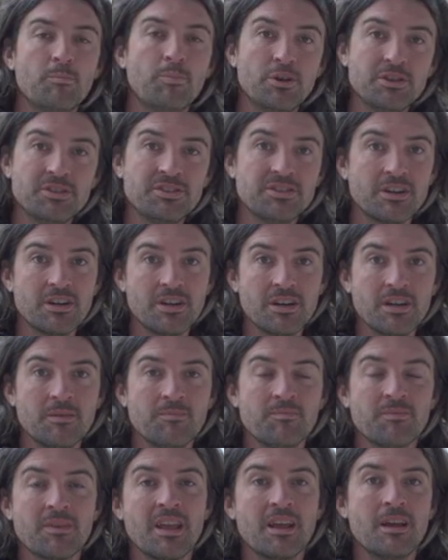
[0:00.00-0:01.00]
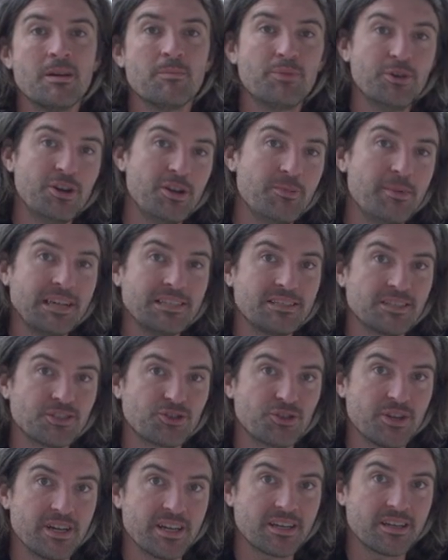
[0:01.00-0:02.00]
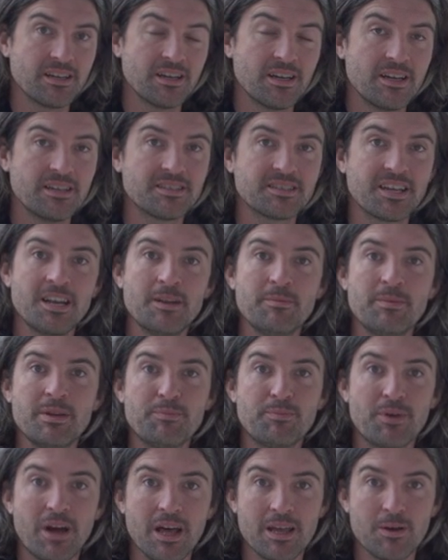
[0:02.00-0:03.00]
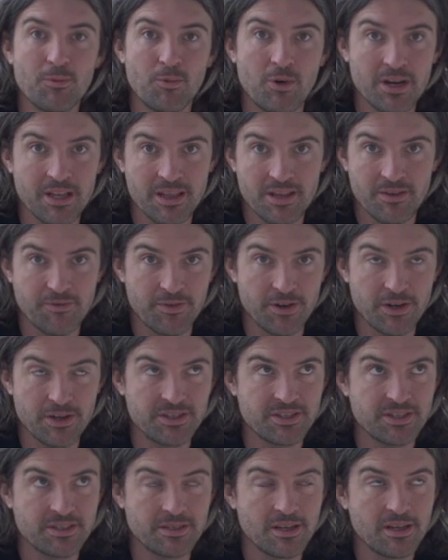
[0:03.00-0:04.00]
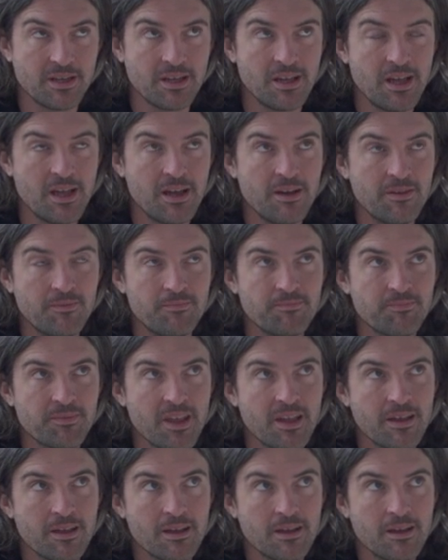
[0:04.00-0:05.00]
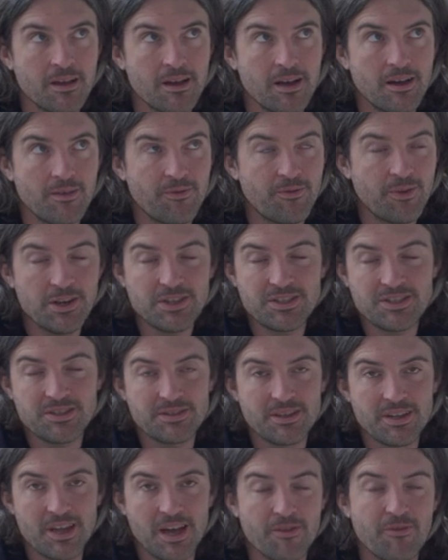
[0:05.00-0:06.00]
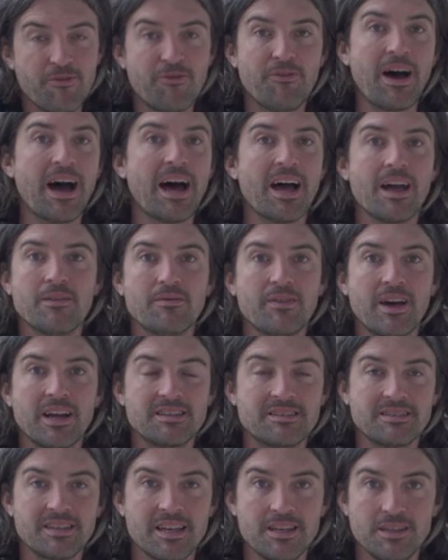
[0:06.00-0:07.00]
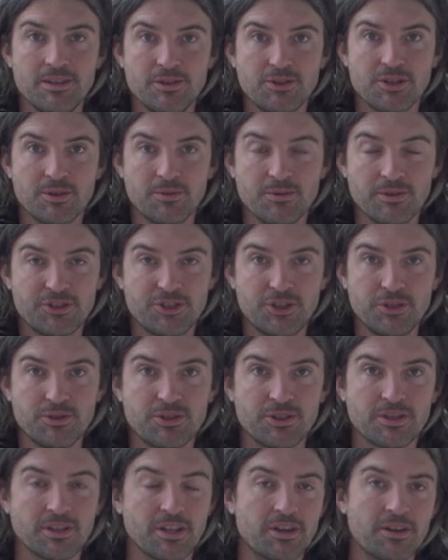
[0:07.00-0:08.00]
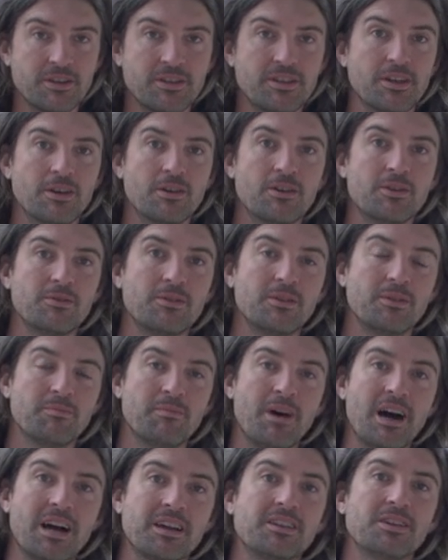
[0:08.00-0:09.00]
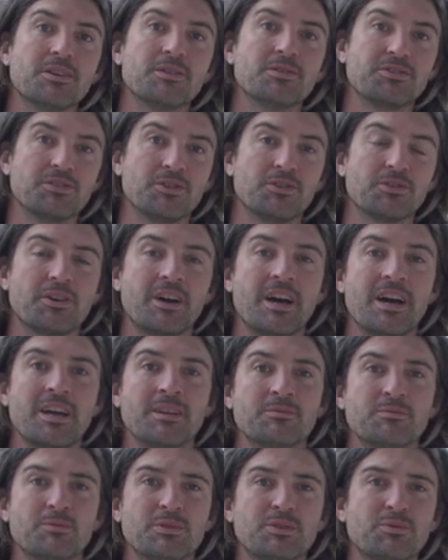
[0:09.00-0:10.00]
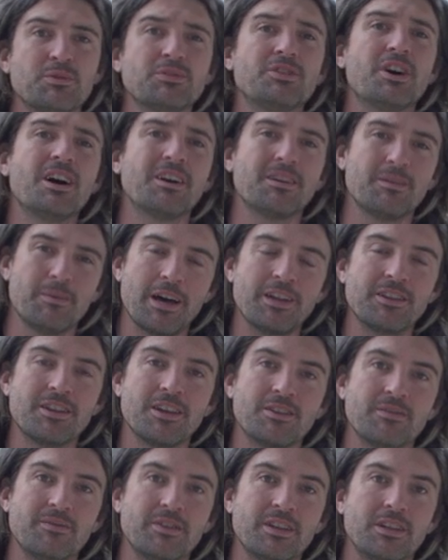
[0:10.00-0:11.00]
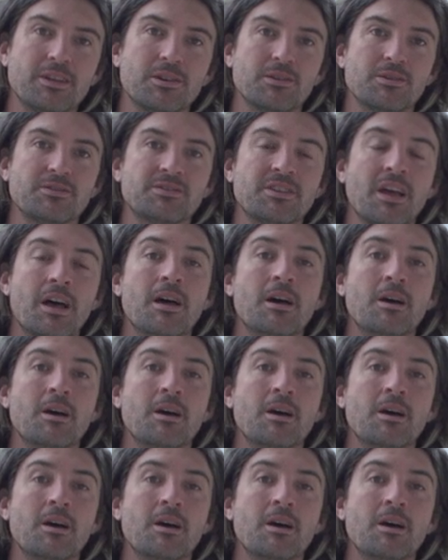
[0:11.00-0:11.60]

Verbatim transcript: Porn star, pretty basic trick. It's gonna be probably one of the first first of five, I'd say you should you should learn. You know, Makio, Soul Grind, which we'll talk about in other videos.